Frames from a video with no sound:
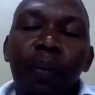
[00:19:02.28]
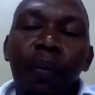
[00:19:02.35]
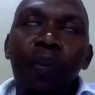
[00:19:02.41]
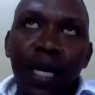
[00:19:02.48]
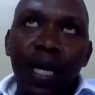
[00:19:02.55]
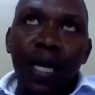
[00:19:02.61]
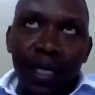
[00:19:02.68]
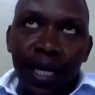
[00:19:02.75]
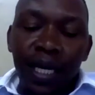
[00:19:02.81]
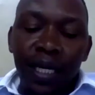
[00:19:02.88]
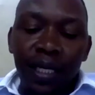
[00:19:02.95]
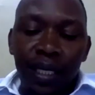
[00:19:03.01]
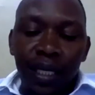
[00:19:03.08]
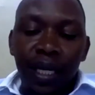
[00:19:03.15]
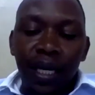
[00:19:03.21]

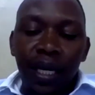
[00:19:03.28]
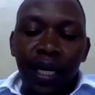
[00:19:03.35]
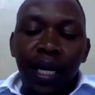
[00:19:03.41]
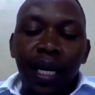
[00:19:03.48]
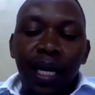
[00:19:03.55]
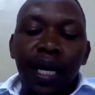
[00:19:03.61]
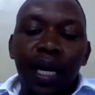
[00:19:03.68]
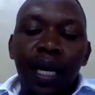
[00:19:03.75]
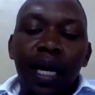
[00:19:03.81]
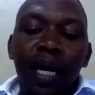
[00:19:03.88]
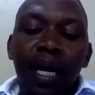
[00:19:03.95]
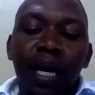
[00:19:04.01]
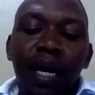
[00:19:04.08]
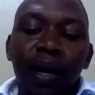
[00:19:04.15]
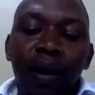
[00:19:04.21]
present
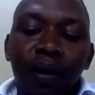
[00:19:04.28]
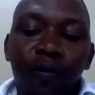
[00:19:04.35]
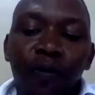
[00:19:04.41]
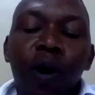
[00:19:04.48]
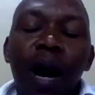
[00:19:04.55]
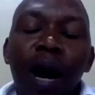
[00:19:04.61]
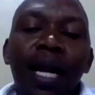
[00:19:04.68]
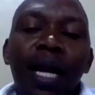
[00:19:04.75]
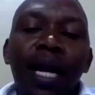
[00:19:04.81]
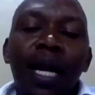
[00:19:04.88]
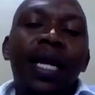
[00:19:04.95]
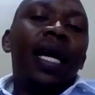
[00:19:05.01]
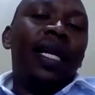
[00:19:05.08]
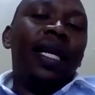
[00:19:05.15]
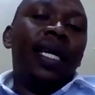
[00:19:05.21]
for
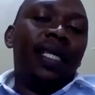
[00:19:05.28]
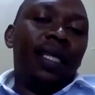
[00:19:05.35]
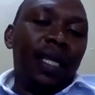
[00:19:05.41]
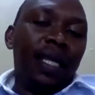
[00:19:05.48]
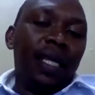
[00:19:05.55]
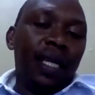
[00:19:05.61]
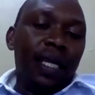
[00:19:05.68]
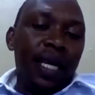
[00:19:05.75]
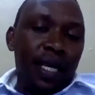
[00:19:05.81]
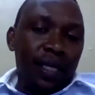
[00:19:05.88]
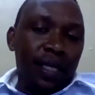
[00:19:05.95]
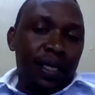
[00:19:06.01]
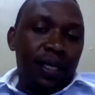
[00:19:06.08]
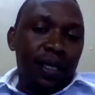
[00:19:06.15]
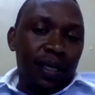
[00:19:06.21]
183
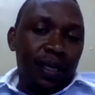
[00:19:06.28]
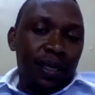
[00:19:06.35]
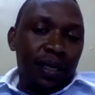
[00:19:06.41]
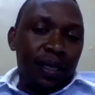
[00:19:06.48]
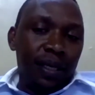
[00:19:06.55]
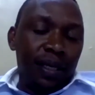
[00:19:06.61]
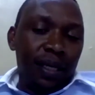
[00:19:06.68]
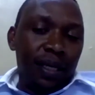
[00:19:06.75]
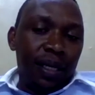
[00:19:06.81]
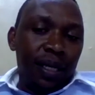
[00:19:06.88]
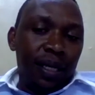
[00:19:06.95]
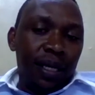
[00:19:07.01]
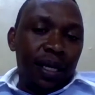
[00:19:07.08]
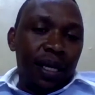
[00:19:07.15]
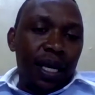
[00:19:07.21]
days
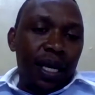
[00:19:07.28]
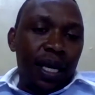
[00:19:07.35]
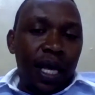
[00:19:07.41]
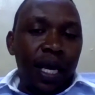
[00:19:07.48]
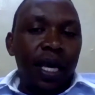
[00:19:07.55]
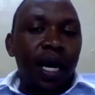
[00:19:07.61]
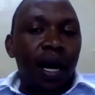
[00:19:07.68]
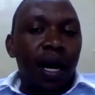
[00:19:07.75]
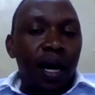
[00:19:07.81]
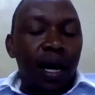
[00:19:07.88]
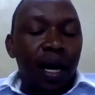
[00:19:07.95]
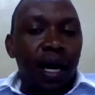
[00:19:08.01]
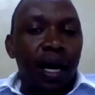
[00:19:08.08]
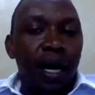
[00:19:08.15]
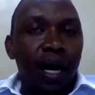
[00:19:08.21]
in the year
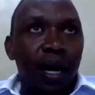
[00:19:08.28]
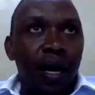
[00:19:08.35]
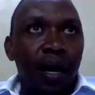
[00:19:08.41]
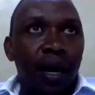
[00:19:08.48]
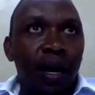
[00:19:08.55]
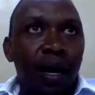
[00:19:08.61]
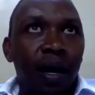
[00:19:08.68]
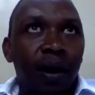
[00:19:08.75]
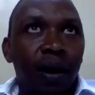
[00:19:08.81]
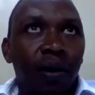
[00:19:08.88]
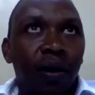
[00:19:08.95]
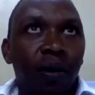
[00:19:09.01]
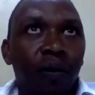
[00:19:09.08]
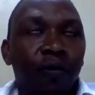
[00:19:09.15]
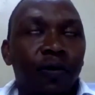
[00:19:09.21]

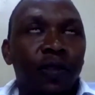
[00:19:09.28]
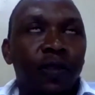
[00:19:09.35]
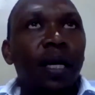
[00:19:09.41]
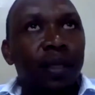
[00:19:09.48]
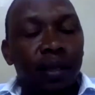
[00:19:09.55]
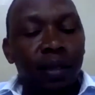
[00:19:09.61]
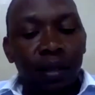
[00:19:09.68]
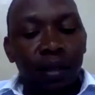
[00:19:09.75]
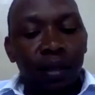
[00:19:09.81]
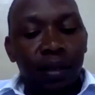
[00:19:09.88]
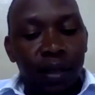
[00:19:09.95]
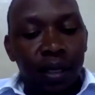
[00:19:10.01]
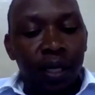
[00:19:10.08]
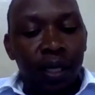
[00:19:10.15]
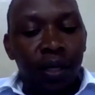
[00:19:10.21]
of tax
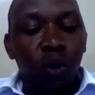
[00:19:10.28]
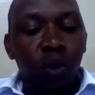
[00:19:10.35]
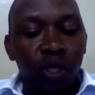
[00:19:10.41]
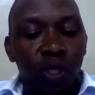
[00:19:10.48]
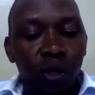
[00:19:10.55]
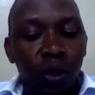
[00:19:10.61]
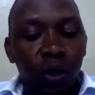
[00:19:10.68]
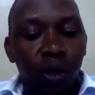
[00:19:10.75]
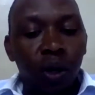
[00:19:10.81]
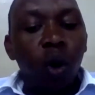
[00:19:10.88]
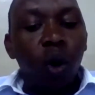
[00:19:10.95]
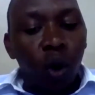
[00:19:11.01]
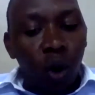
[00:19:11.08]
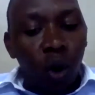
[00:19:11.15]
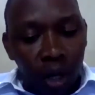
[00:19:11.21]
in question,
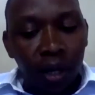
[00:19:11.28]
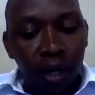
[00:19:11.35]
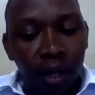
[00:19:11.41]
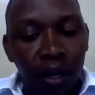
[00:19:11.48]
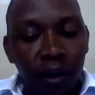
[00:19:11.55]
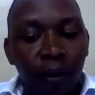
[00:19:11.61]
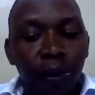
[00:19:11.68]
or